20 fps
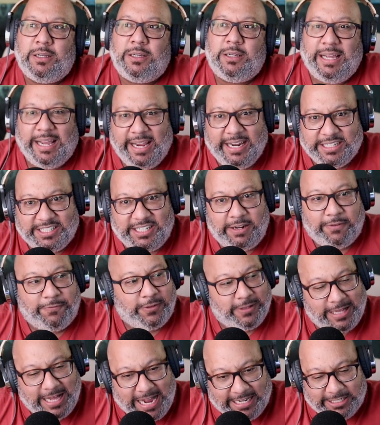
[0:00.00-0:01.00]
Except for
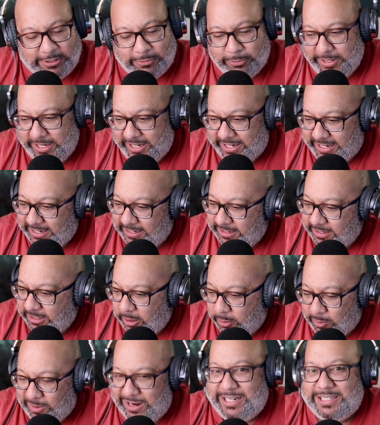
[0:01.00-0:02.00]
last week,
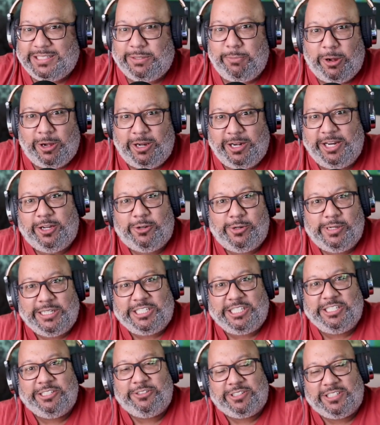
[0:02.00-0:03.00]
where I had some audio
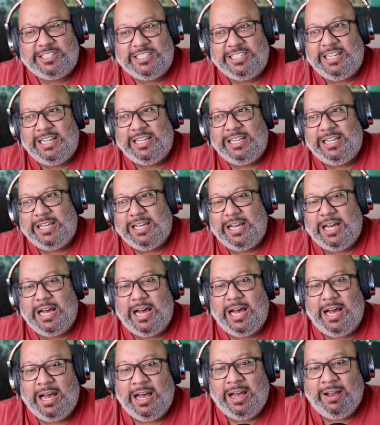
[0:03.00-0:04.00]
issues.
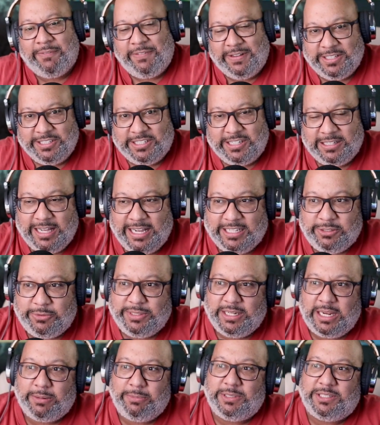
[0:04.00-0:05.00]
If you listen to last week's
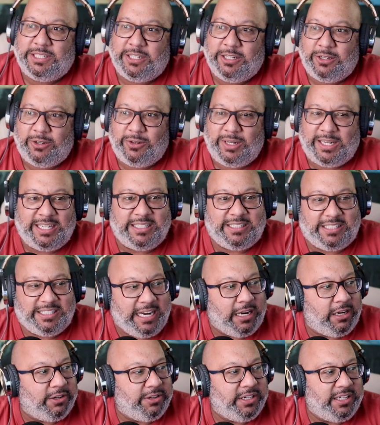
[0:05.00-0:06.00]
episode, it
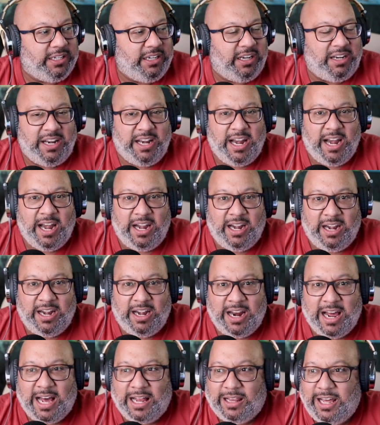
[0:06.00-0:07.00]
sounded
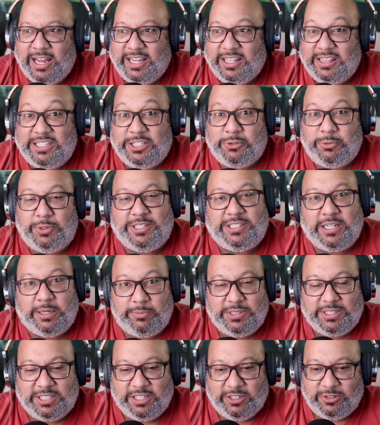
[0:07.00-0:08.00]
not like this week's
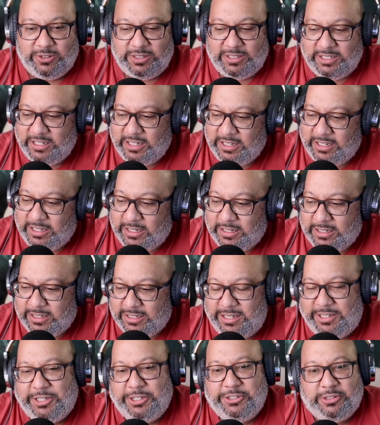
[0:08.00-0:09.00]
episode.
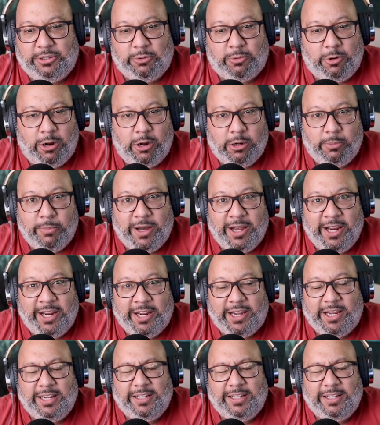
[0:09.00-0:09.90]
I used the wrong mic.